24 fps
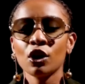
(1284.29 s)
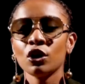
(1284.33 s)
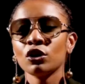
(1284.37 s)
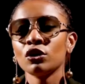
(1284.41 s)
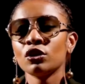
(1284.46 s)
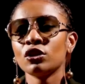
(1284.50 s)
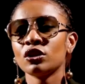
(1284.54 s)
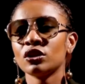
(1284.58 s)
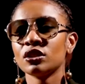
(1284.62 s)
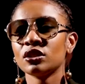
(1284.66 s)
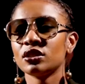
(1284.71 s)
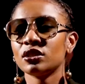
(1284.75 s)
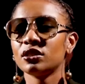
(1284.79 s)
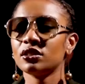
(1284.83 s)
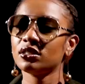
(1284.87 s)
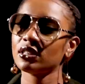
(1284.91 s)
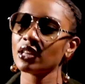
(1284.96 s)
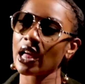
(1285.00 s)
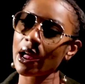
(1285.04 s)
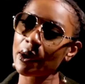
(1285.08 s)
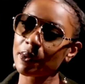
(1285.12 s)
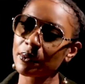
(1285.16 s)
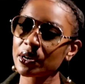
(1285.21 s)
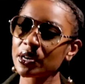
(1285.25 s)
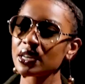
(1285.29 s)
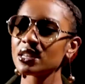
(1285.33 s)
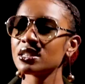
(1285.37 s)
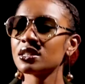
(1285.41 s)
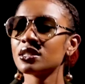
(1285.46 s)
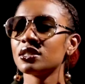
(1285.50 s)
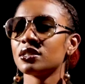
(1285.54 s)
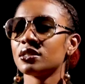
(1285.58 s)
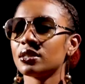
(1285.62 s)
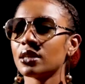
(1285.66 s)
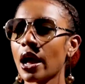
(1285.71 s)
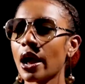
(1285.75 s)
Because I
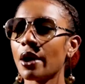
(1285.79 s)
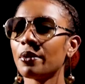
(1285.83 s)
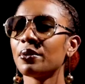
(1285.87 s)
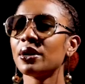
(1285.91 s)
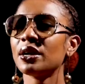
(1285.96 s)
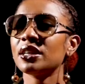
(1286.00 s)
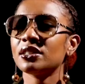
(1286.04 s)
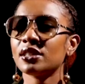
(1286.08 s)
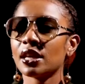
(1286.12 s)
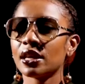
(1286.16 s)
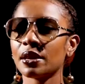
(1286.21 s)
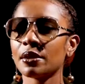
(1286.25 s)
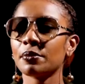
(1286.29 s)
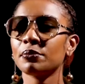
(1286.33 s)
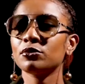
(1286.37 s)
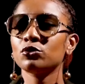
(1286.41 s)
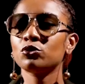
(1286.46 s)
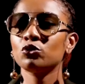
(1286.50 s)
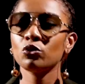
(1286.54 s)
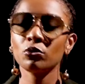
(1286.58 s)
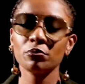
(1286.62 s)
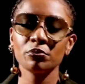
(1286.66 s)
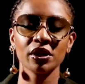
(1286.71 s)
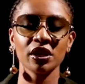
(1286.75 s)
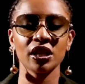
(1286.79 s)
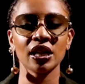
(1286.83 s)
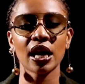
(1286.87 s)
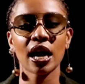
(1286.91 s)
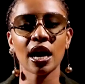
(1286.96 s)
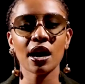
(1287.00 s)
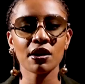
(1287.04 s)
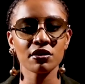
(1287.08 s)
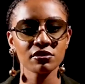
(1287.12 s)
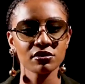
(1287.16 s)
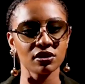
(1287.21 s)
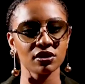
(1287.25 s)
was at the 2 media
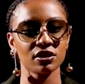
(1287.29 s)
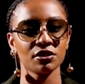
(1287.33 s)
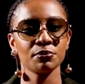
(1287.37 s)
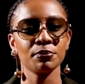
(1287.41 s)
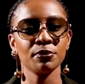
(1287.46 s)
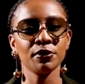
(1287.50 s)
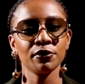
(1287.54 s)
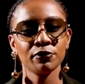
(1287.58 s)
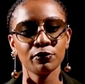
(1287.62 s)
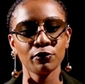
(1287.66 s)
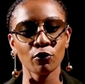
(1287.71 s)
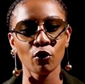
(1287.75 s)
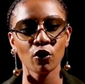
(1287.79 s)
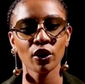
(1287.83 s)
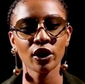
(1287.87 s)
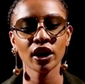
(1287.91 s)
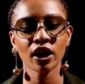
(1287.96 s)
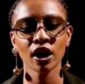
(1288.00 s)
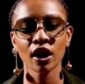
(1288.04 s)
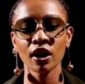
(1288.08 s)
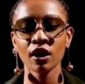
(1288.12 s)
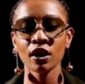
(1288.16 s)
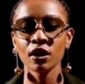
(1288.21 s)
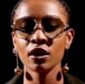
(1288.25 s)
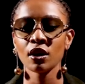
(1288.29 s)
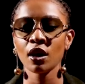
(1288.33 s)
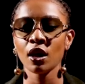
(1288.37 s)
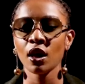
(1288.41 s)
houses before here,